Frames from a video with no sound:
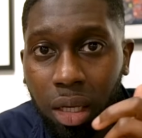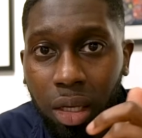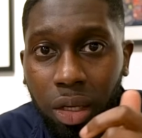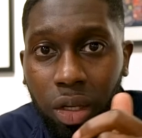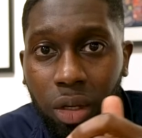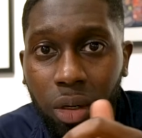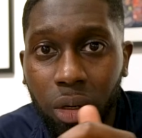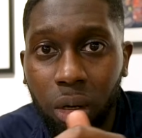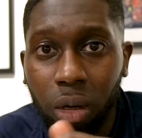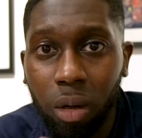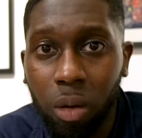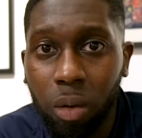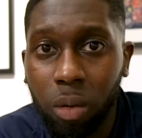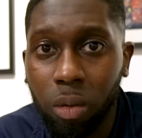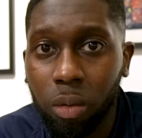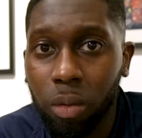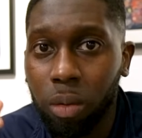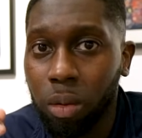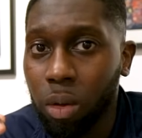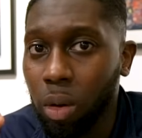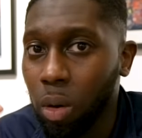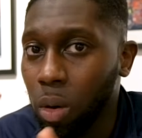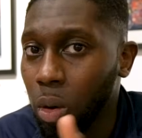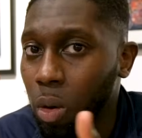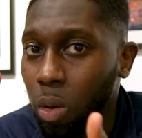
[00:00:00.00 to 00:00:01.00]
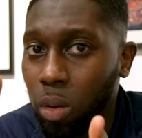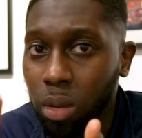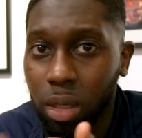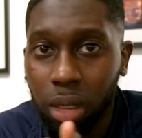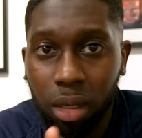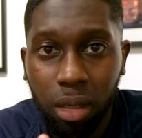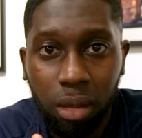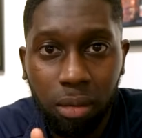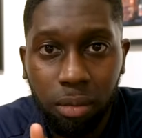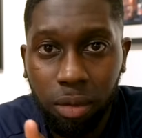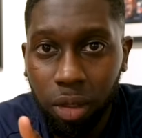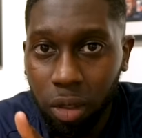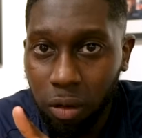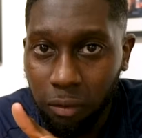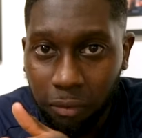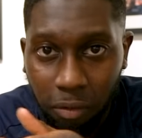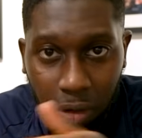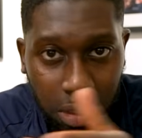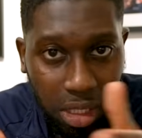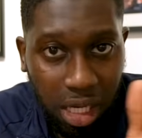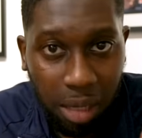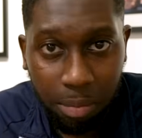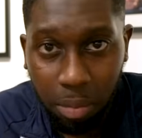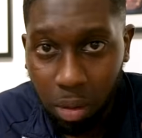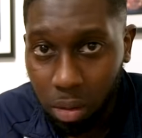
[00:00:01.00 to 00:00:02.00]
for
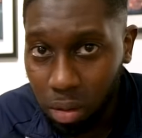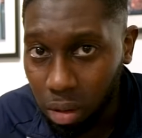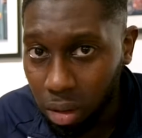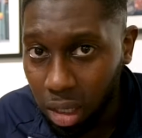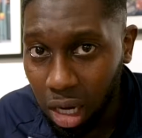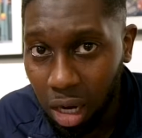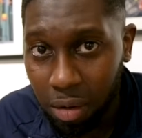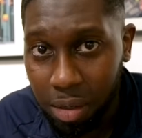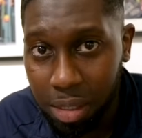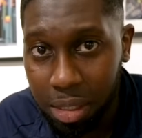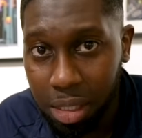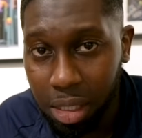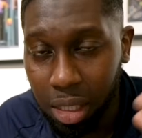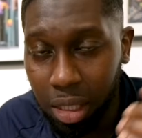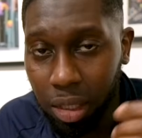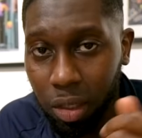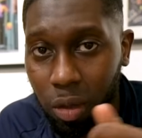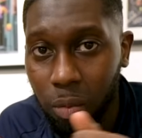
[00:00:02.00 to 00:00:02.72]
example, concurrency.